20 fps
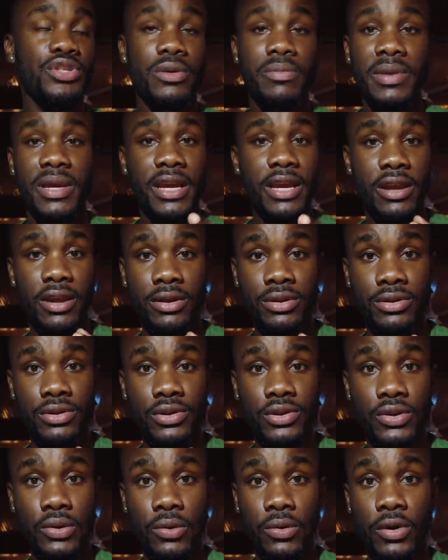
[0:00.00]

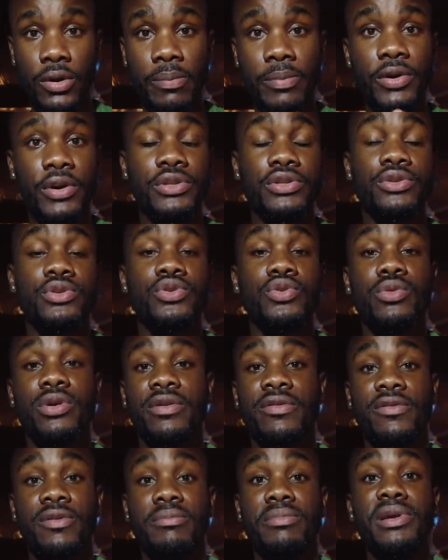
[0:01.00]
Jamaicans or persons
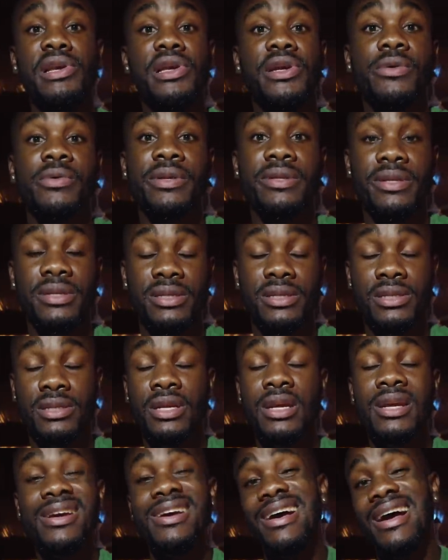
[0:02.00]
who are familiar with
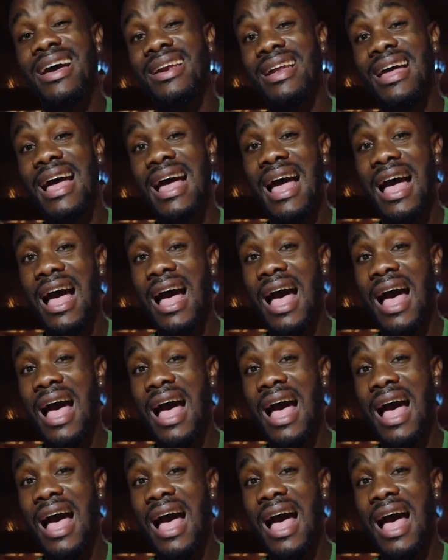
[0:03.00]
this an